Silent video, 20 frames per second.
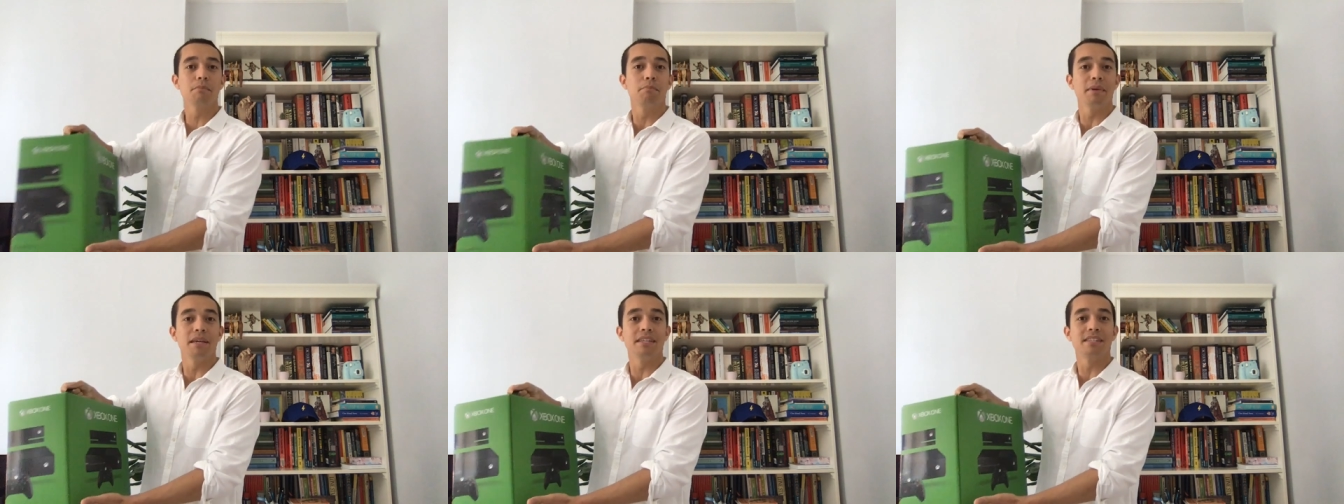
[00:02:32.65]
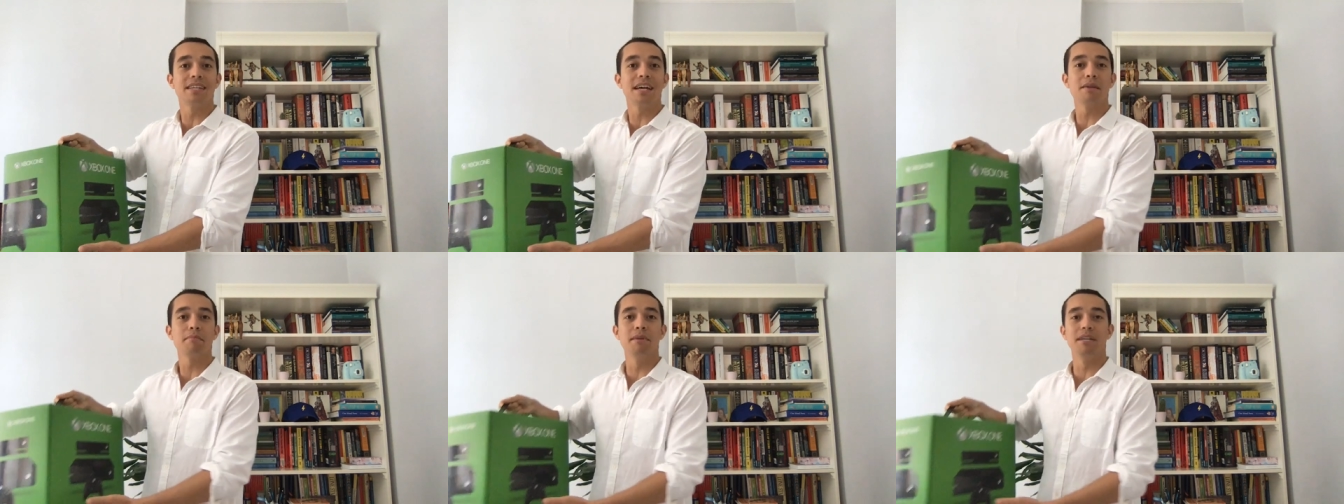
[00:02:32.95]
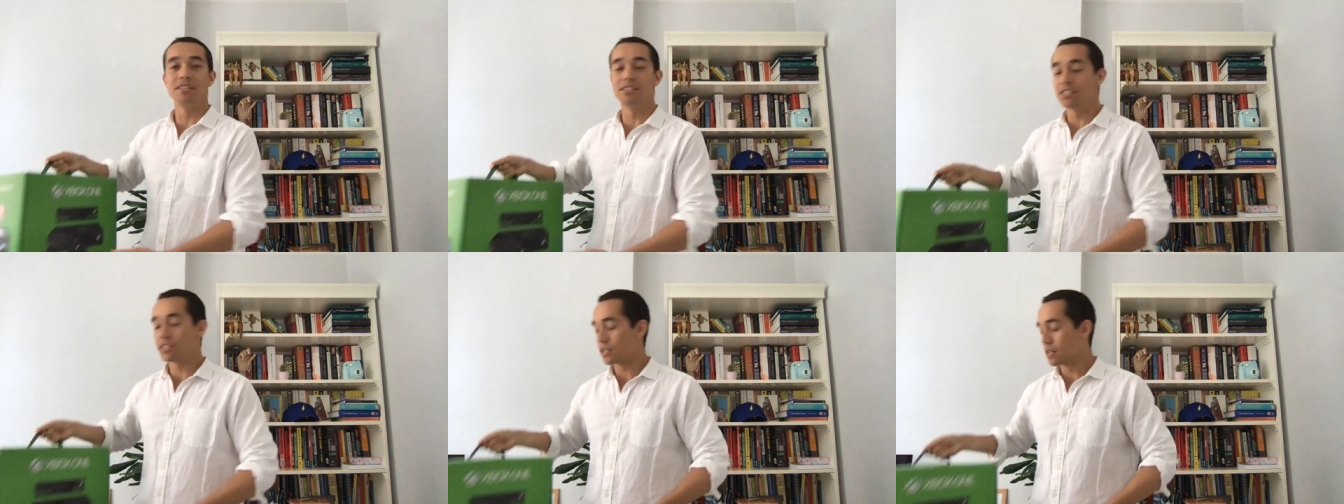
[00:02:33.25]
bit
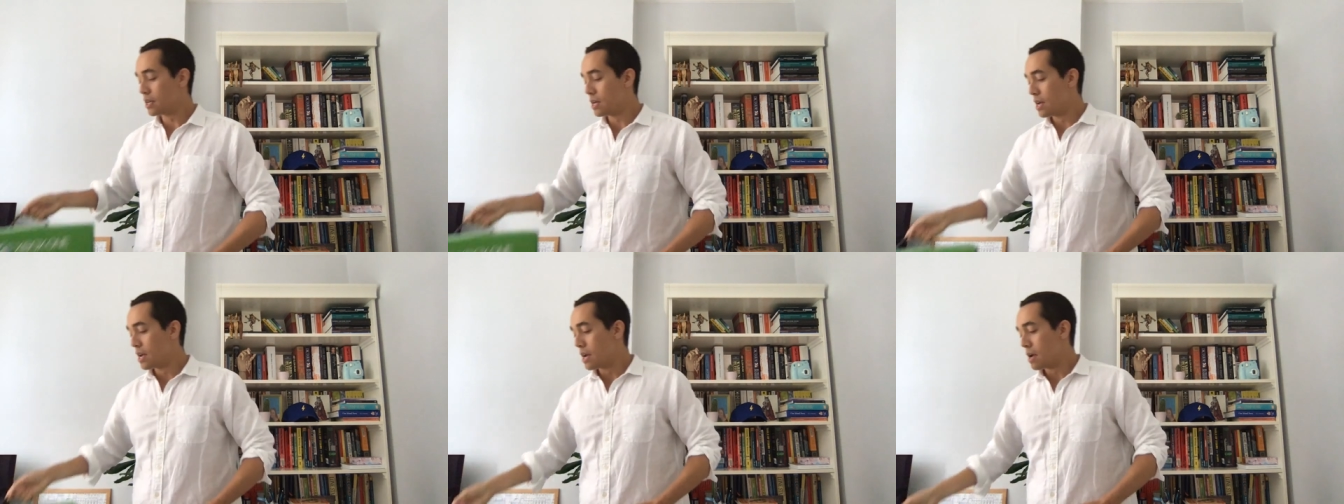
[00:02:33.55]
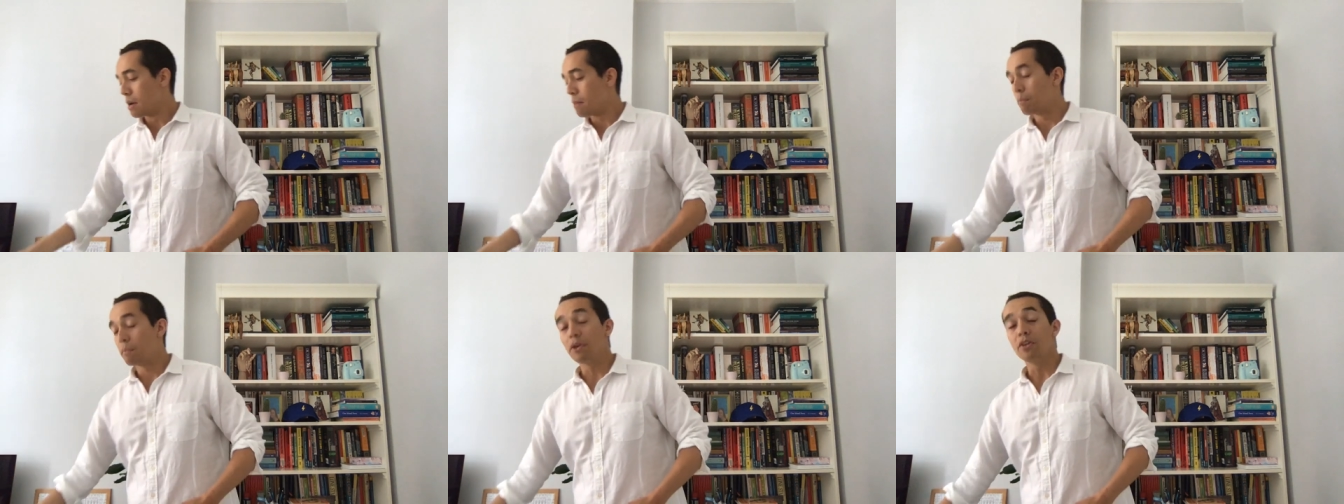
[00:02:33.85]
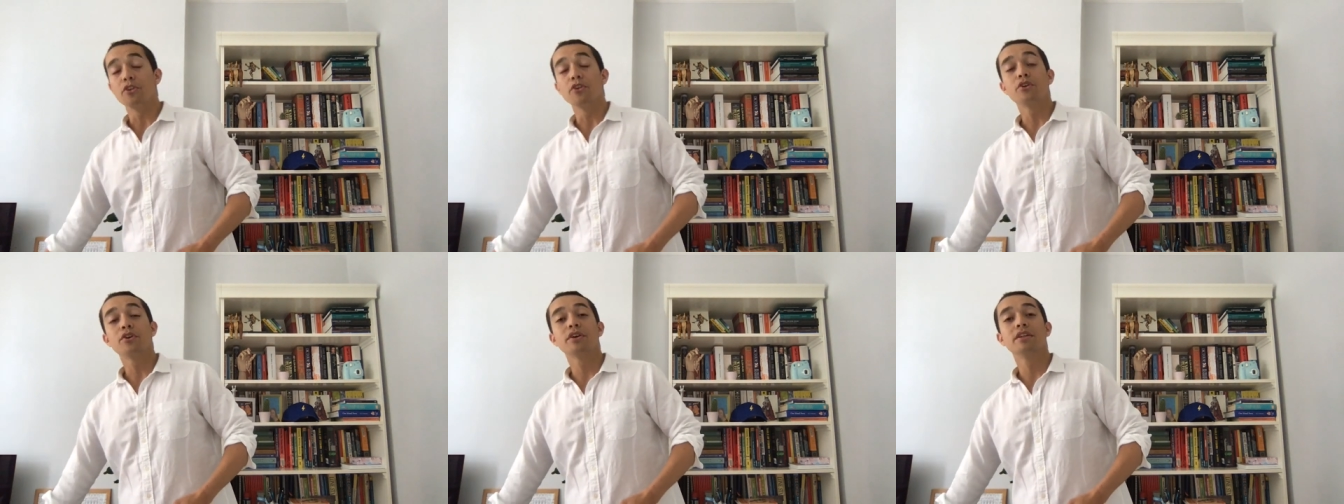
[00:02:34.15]
damaged,
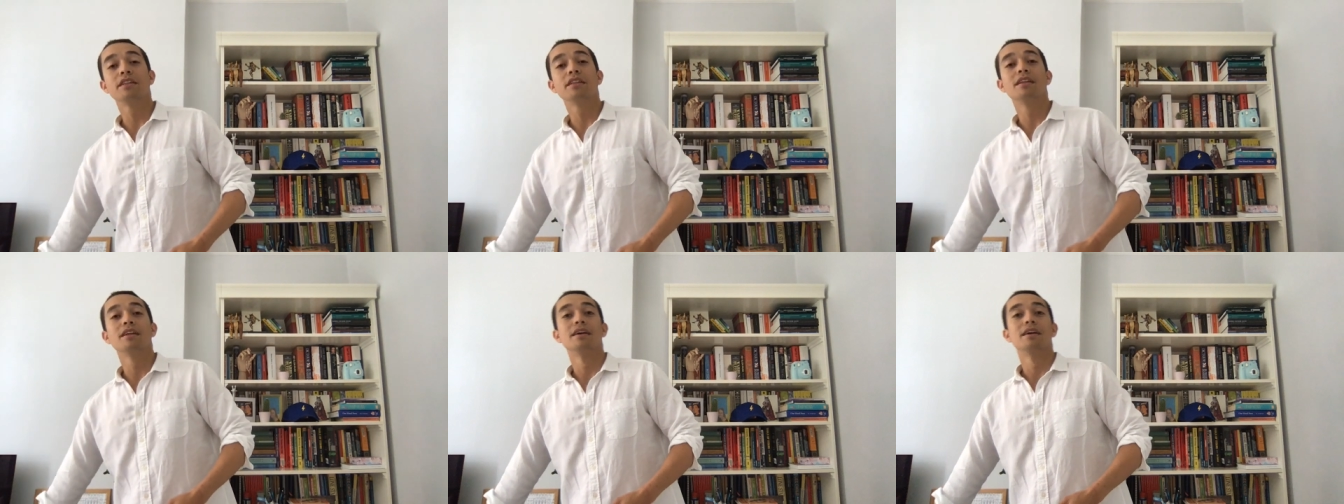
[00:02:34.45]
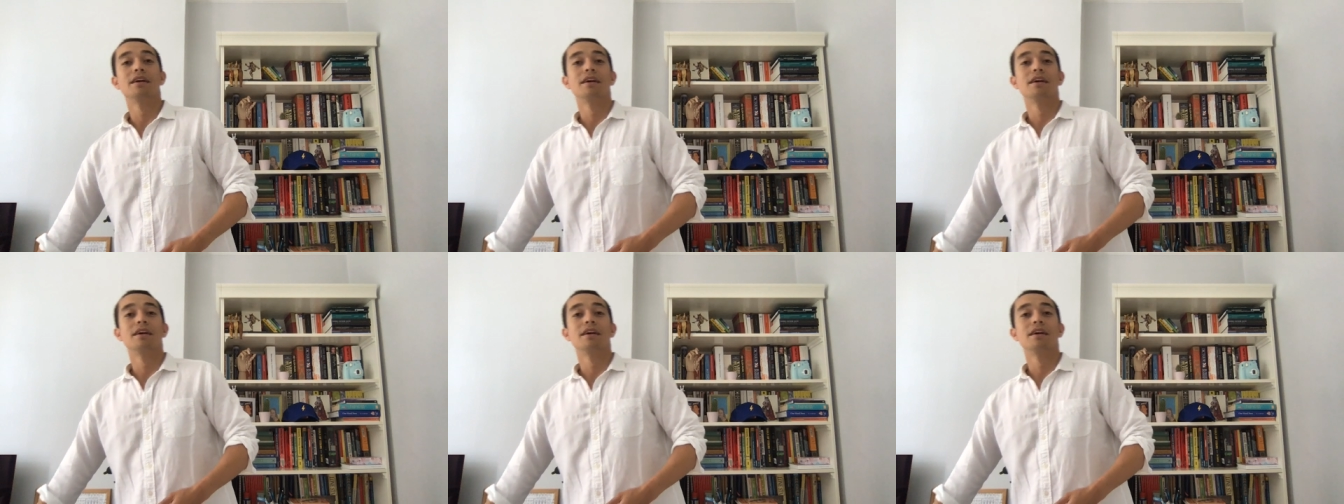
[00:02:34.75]
but you can